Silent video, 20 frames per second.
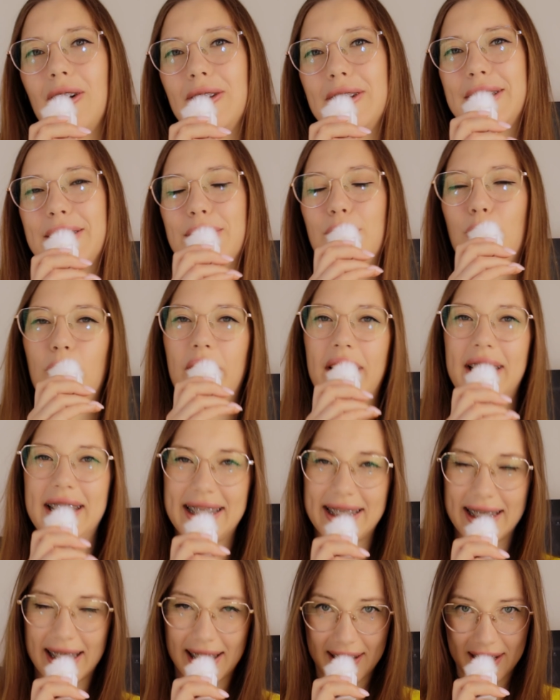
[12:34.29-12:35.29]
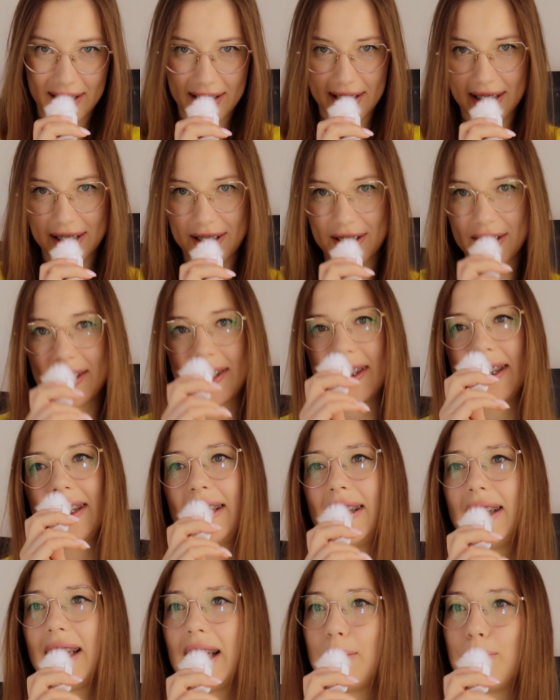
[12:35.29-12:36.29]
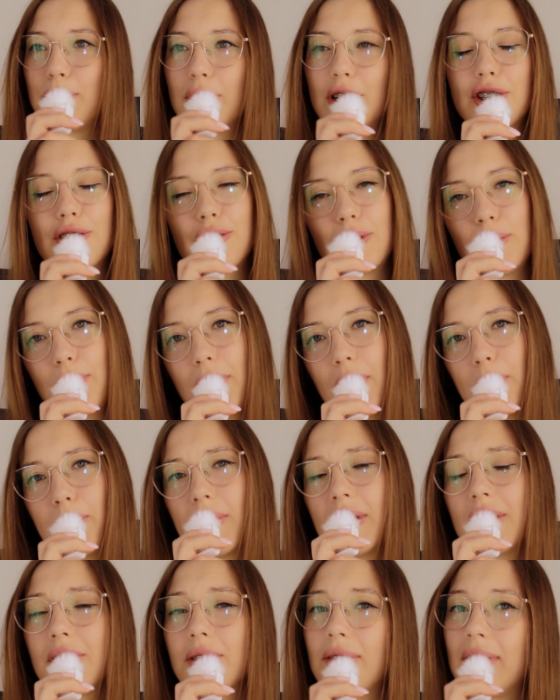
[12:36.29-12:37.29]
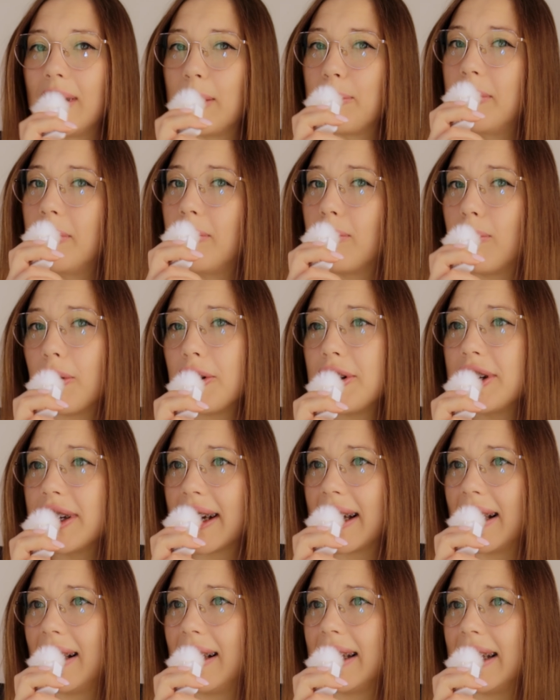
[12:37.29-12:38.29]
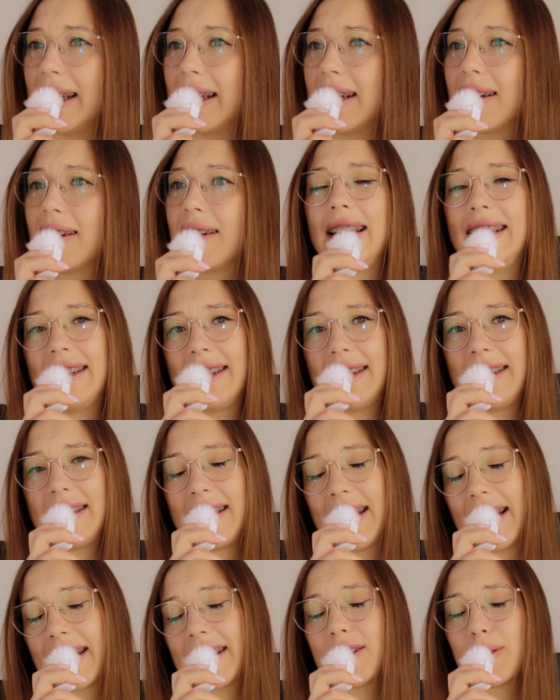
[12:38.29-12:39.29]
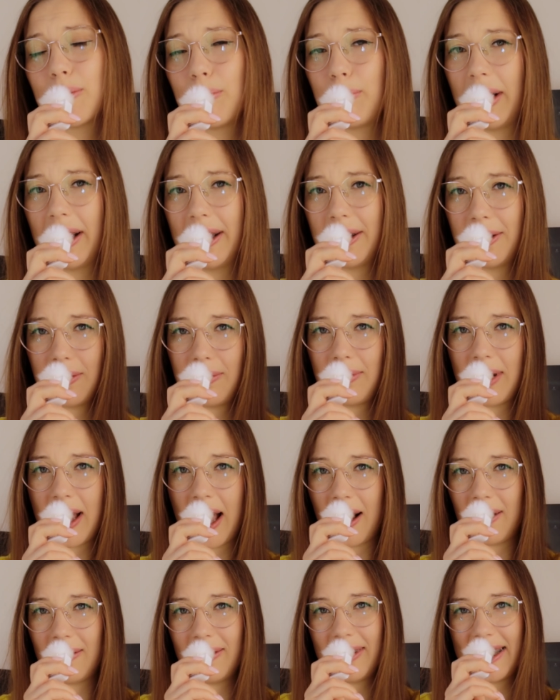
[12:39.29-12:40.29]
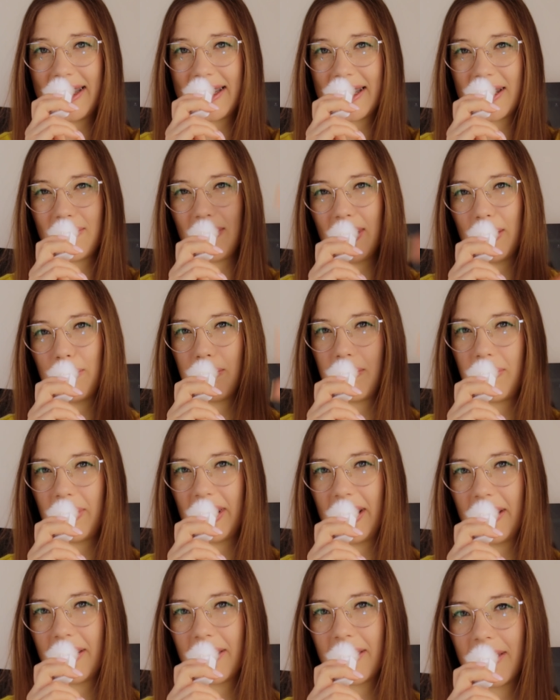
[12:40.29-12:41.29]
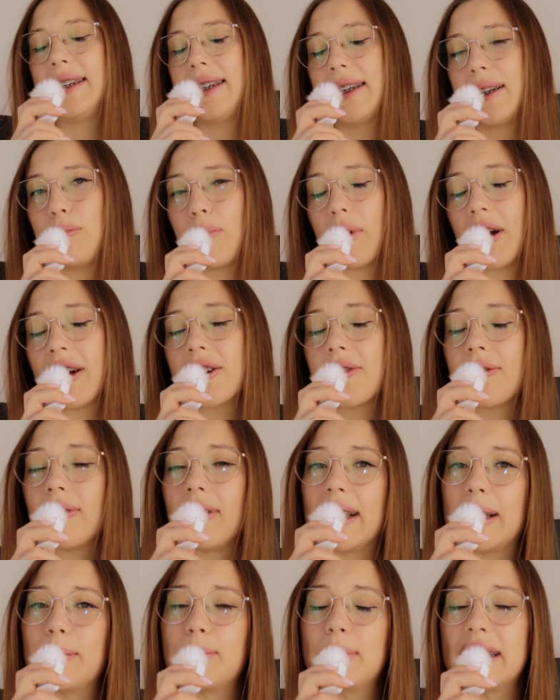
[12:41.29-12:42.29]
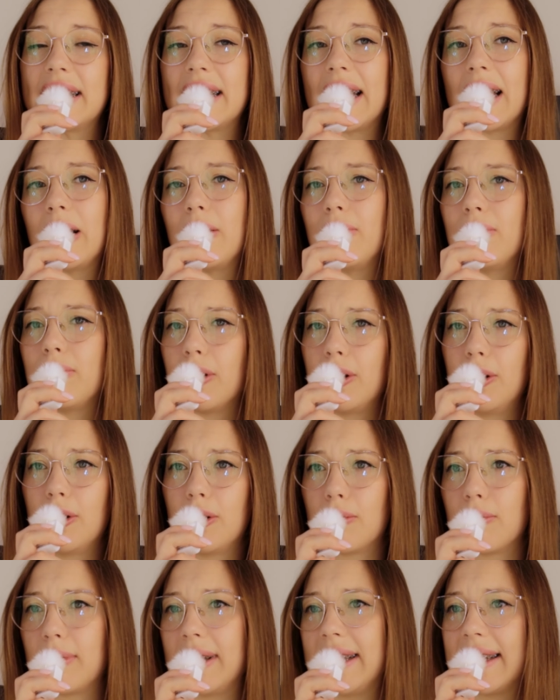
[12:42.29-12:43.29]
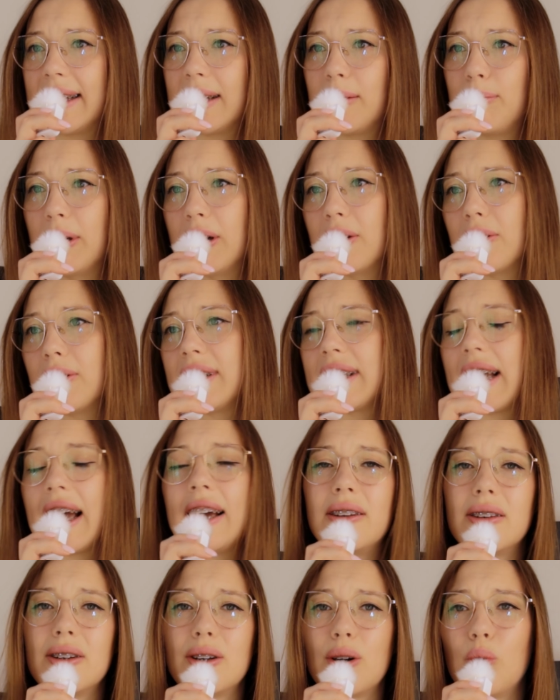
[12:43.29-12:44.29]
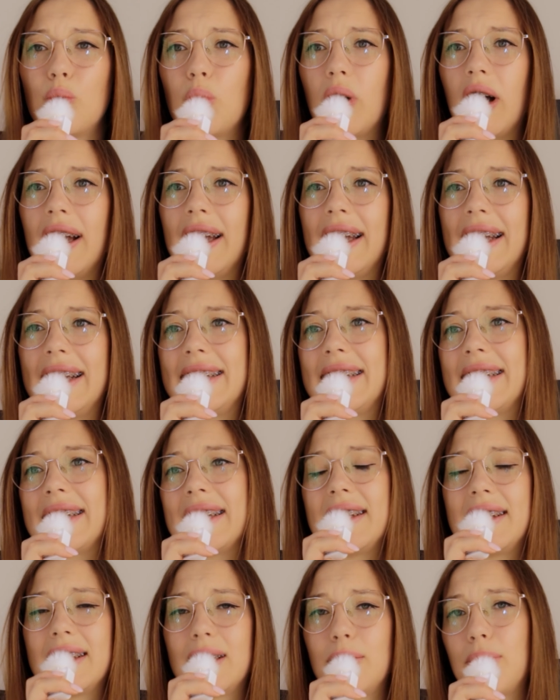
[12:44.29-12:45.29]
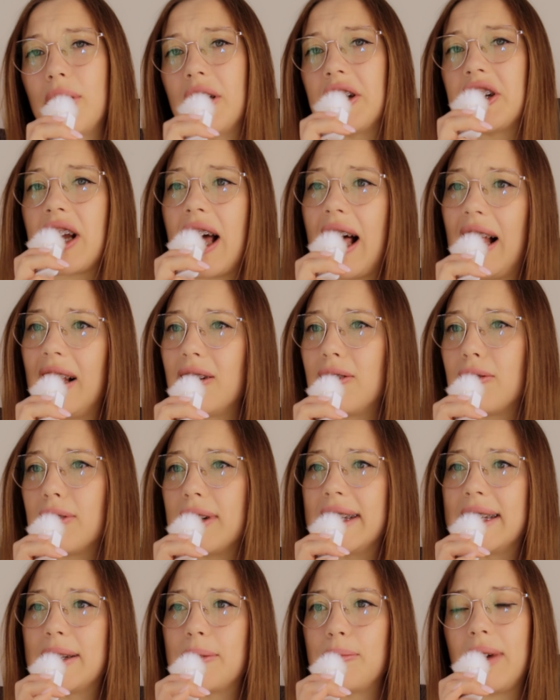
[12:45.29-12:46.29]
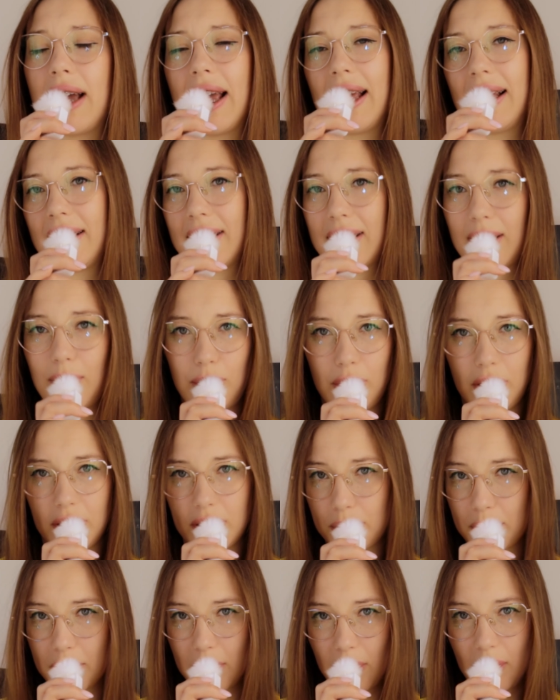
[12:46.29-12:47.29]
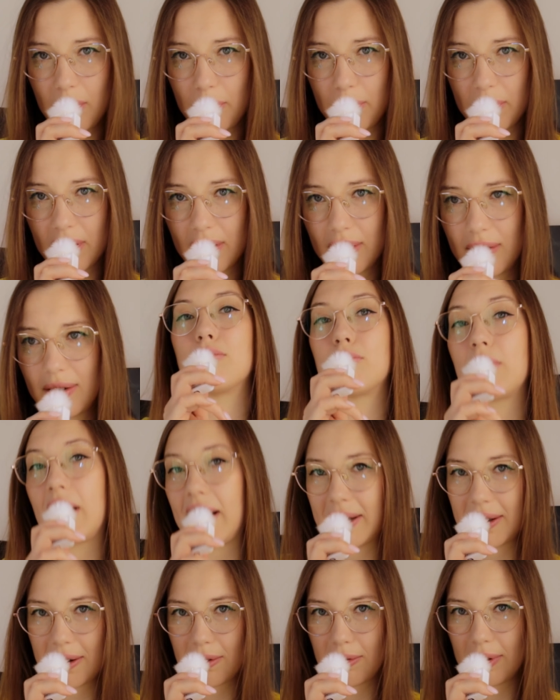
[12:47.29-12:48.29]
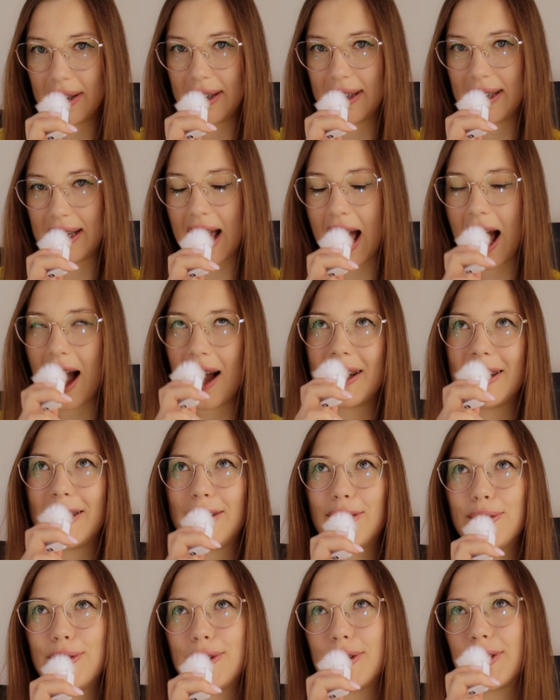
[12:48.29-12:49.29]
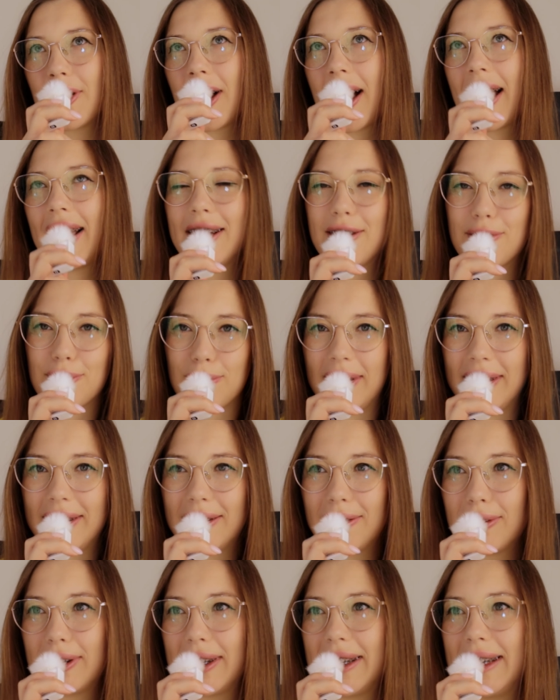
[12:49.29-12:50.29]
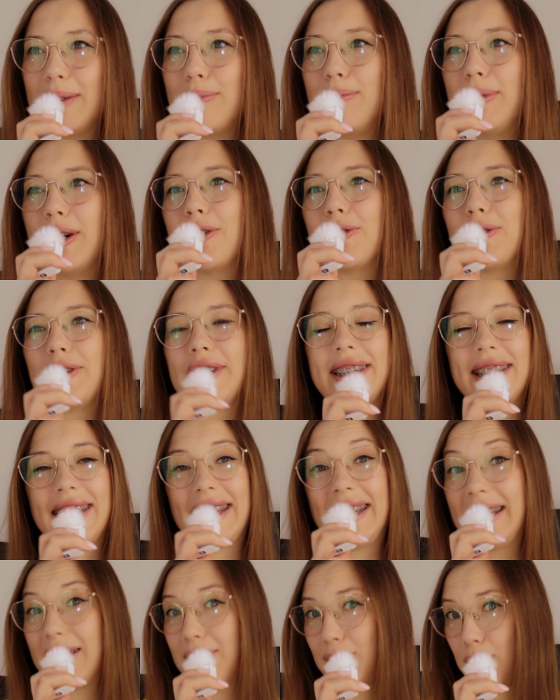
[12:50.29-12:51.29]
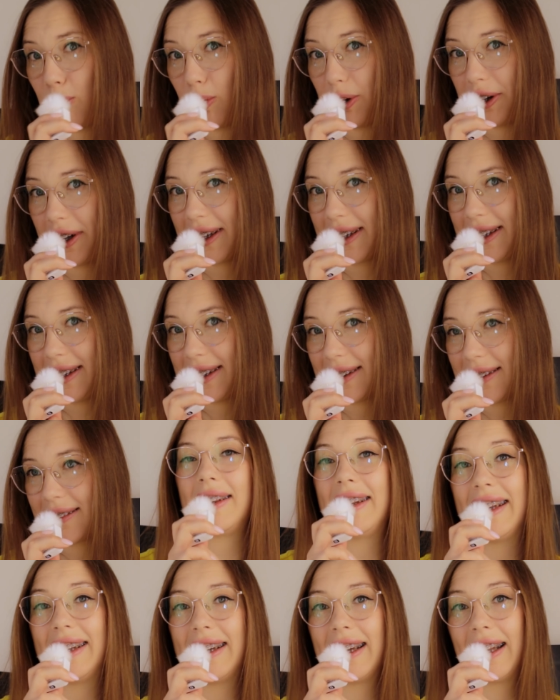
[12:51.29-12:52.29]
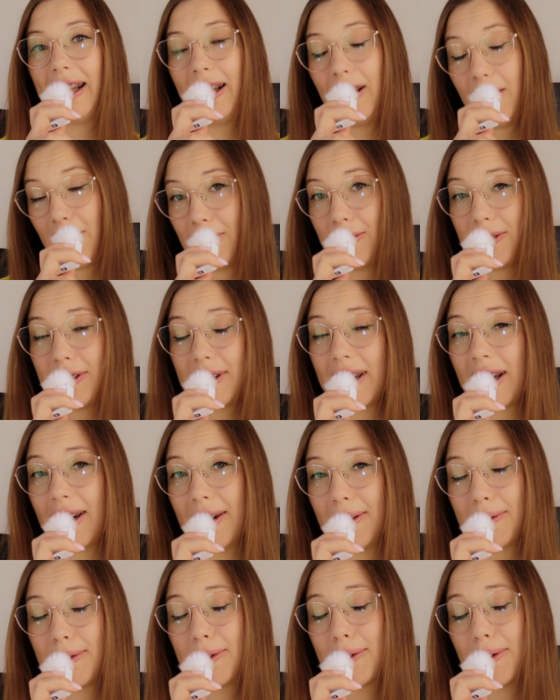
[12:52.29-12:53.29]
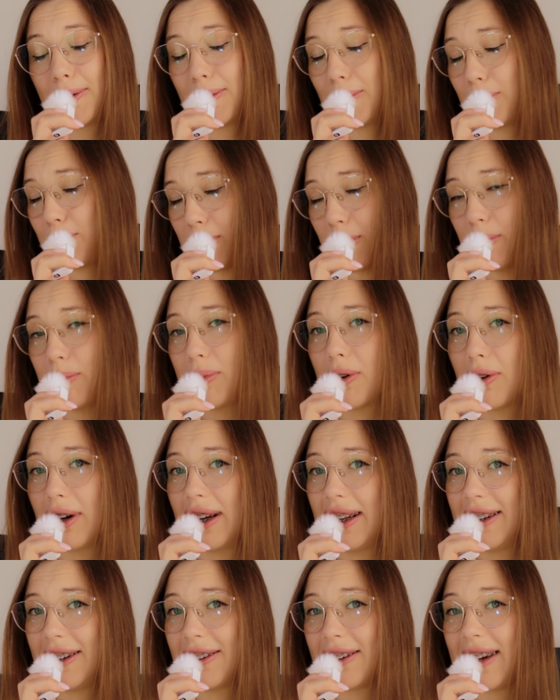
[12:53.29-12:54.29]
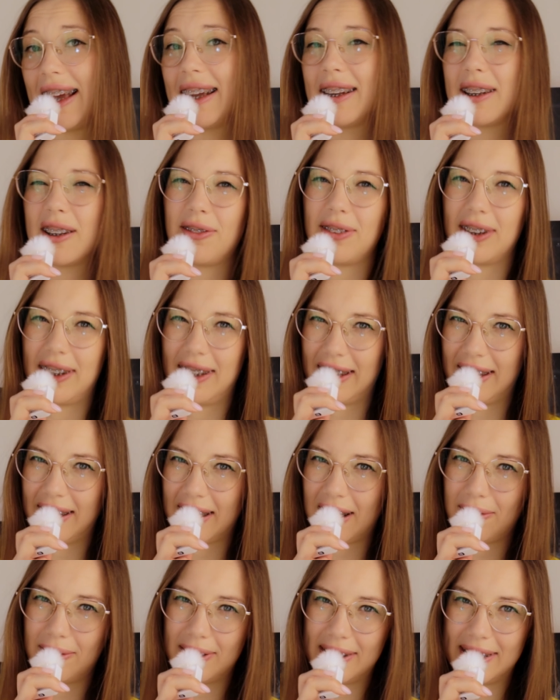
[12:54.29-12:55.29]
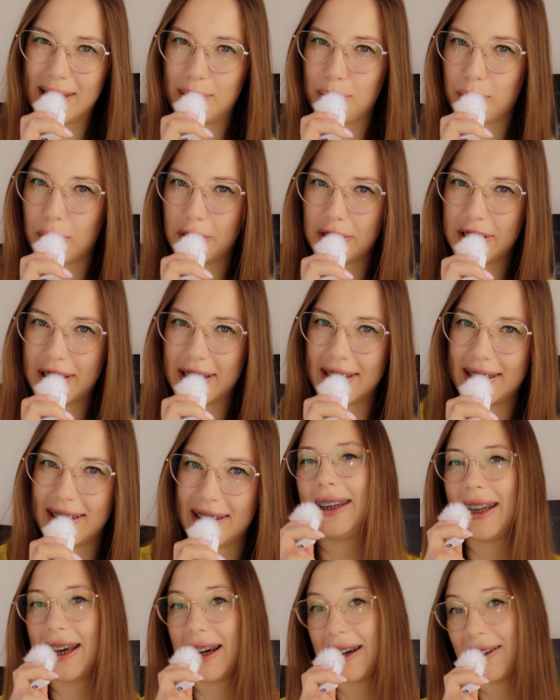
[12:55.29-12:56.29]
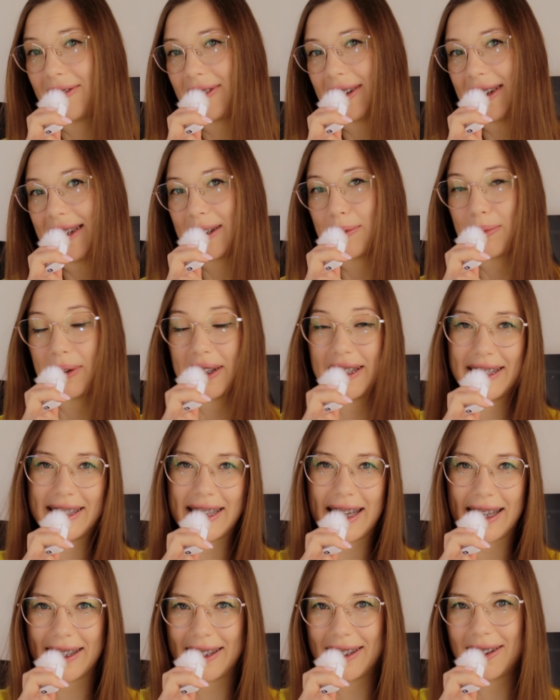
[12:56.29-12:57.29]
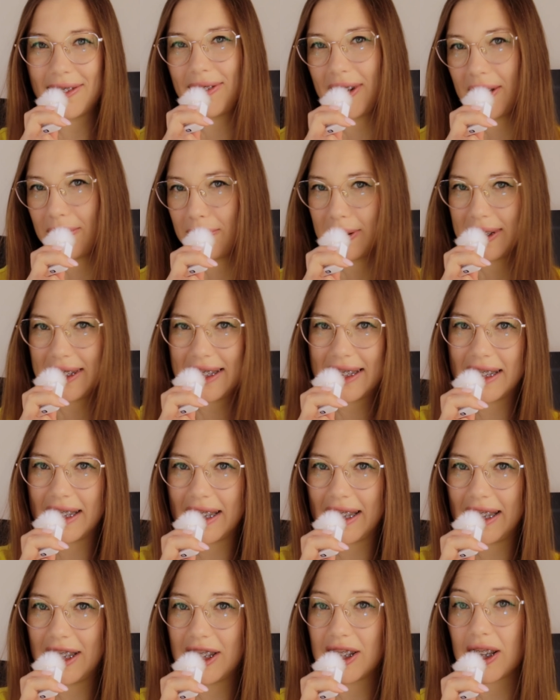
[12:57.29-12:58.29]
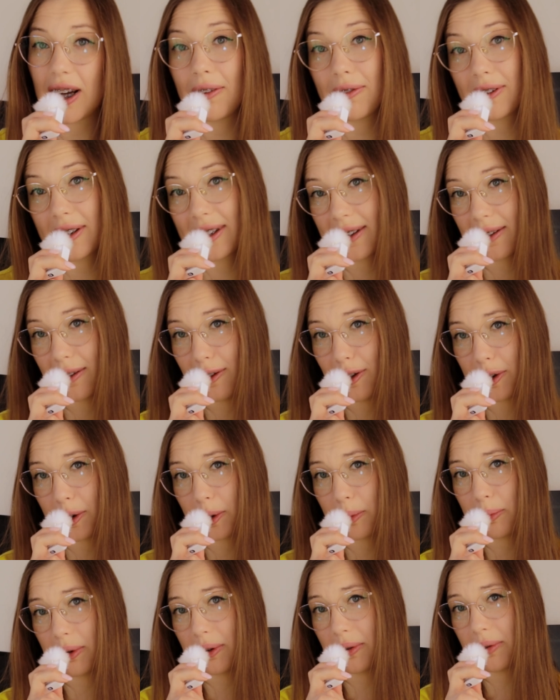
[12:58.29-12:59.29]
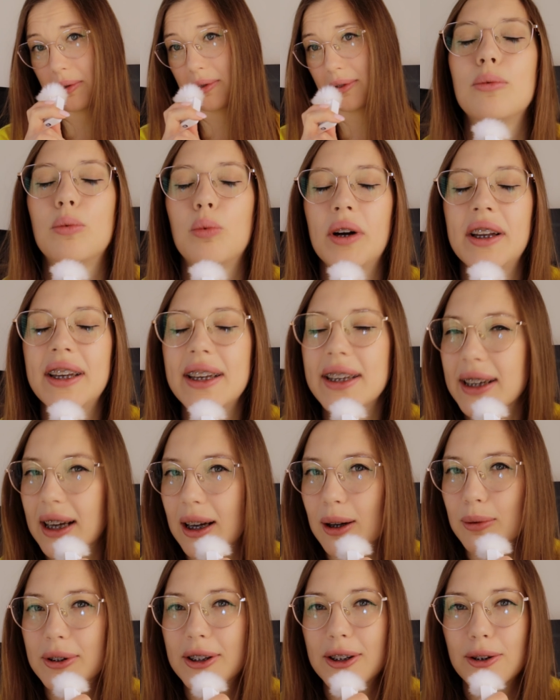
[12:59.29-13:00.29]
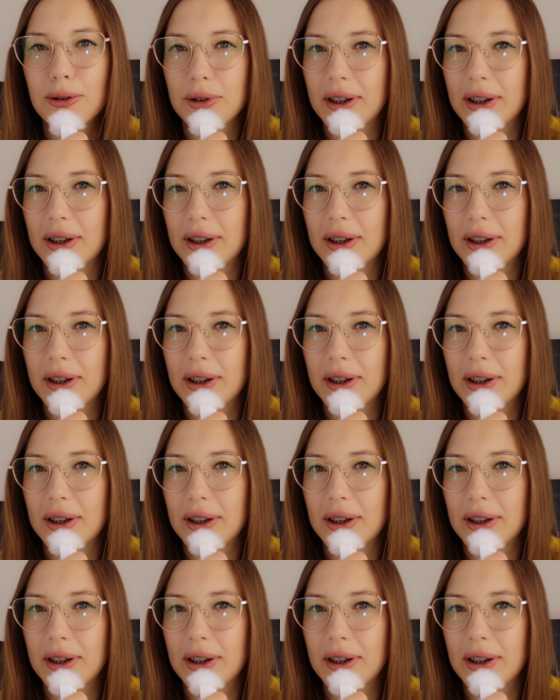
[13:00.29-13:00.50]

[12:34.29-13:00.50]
Also, when assigning textures in that brush, remember to flip them vertically. In the texture menu, we have this flip V. ZBrush flips them for no reason because I don't know why. It's ZBrush algorithm and I'm not a programmer. Rendering. I used to hate rendering because it never worked. Then I learned how to do a proper render and I fell in love with this process. Now it's my second favorite stage after the Retopo. When it comes to